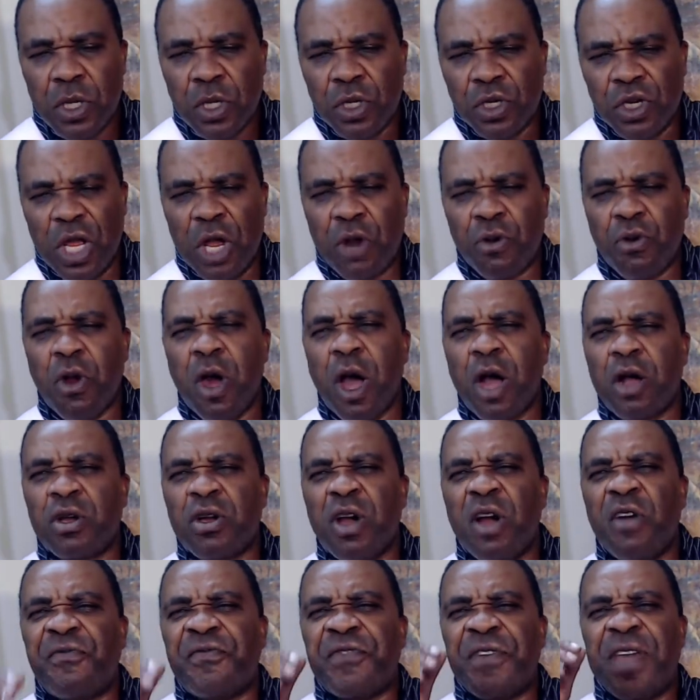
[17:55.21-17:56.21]
The rock
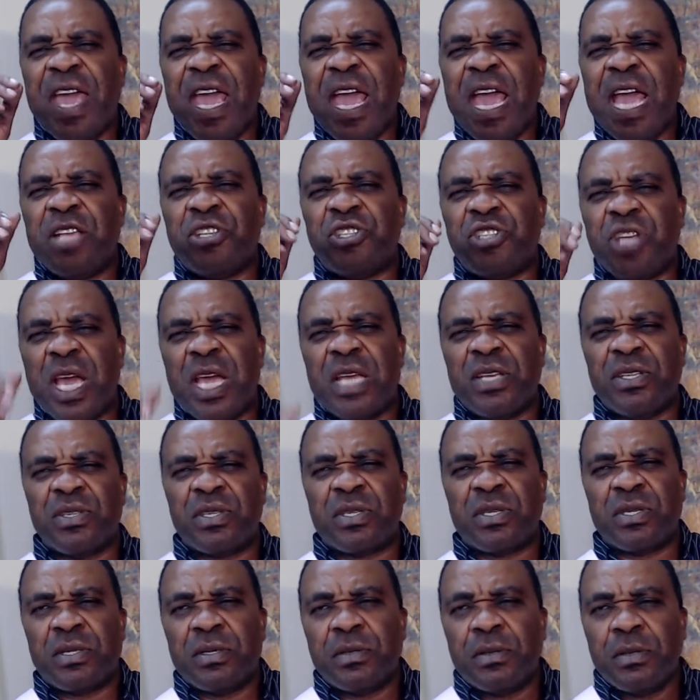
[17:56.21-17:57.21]
of ages.
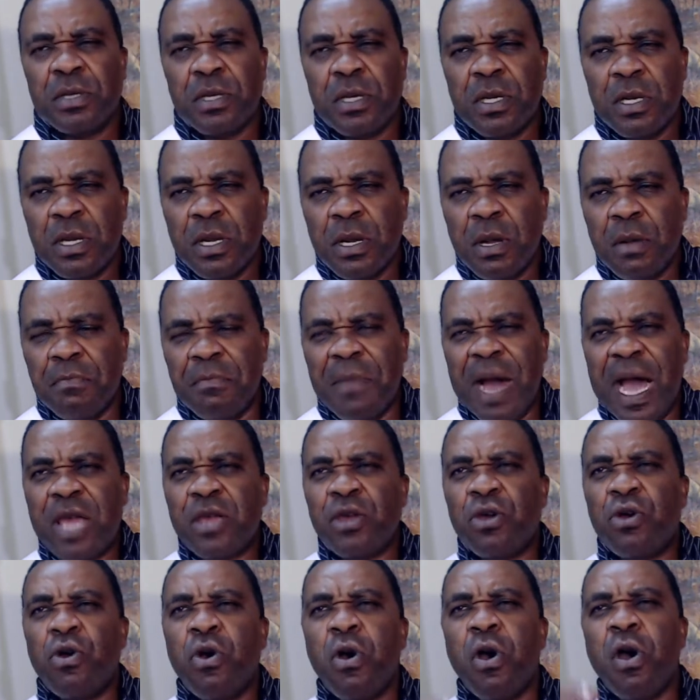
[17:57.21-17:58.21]
My
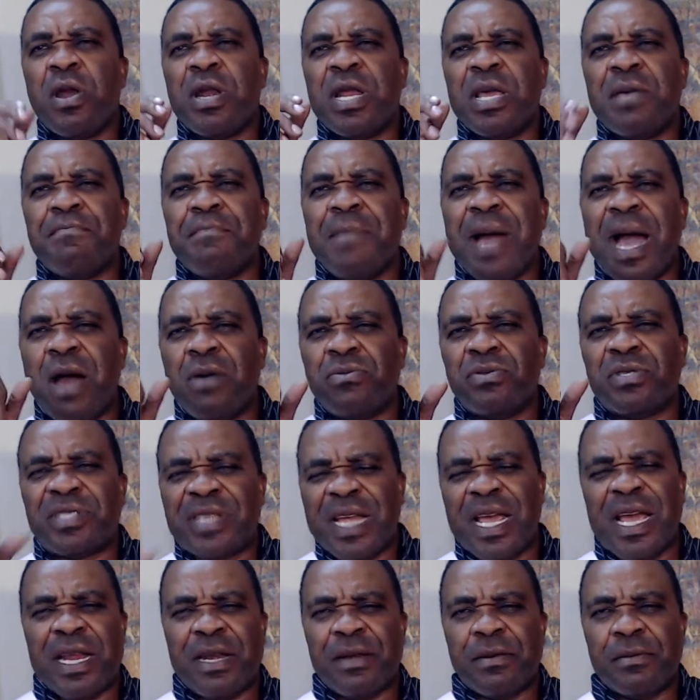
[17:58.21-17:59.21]
holy
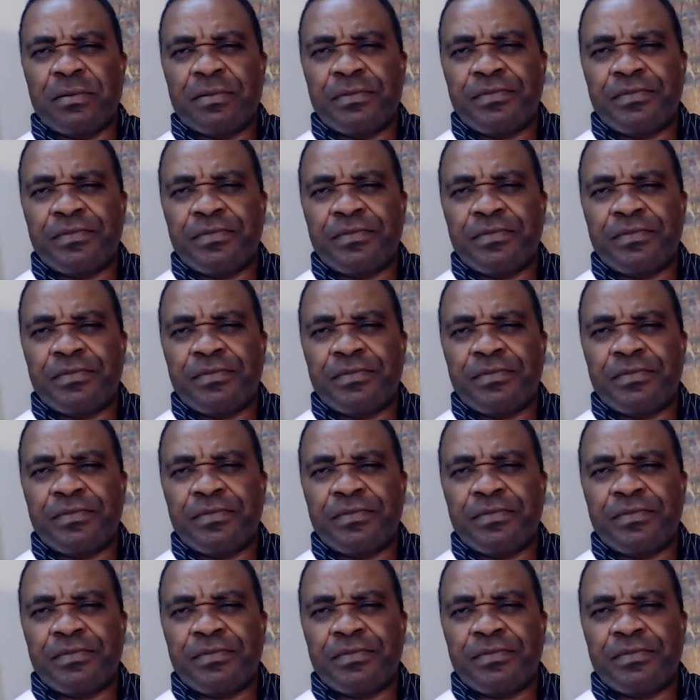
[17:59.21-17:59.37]
mountain.